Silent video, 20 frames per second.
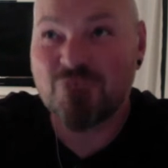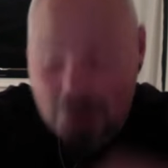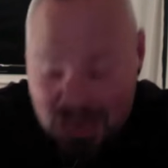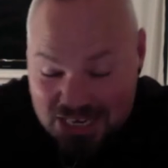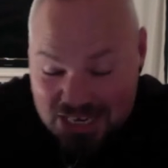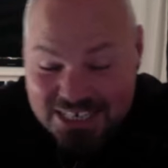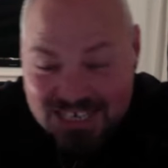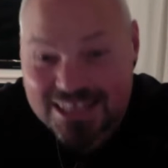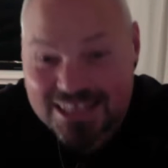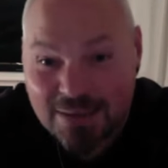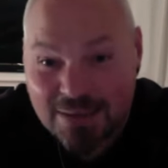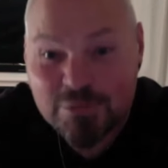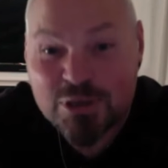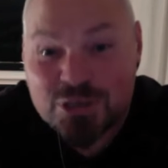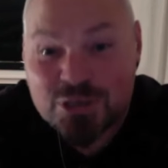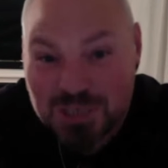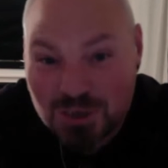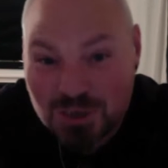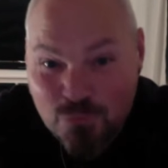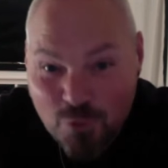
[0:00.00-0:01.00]
He did that
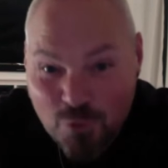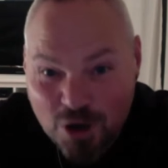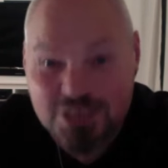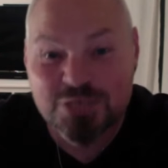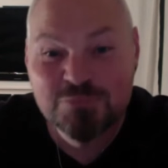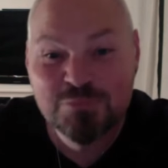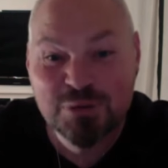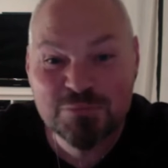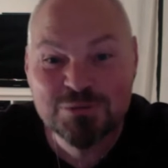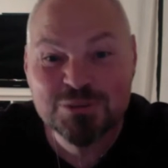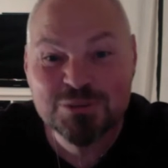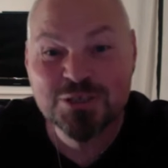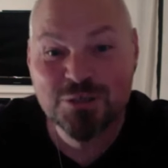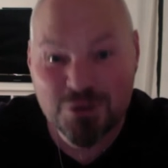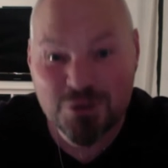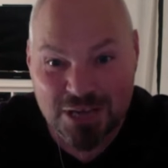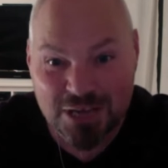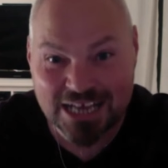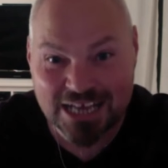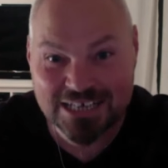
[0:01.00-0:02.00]
because he wanted people to
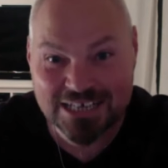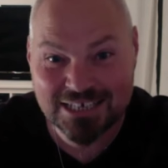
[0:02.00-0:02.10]
look at